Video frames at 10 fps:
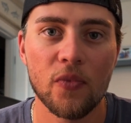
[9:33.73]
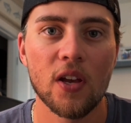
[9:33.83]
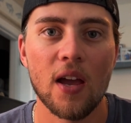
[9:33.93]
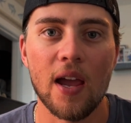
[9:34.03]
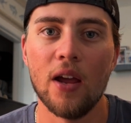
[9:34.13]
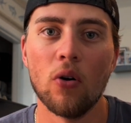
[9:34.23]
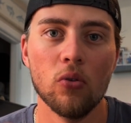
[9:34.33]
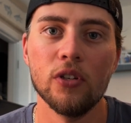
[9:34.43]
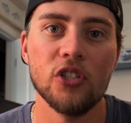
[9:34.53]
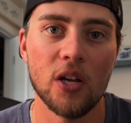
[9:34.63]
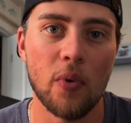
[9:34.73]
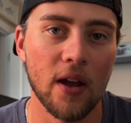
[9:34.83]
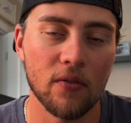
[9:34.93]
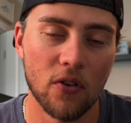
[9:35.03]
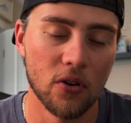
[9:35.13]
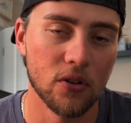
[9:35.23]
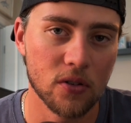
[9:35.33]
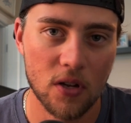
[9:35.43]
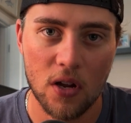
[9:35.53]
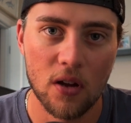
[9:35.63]
and only JPEG photos
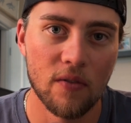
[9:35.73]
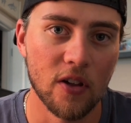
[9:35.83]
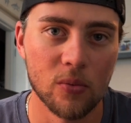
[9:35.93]
available.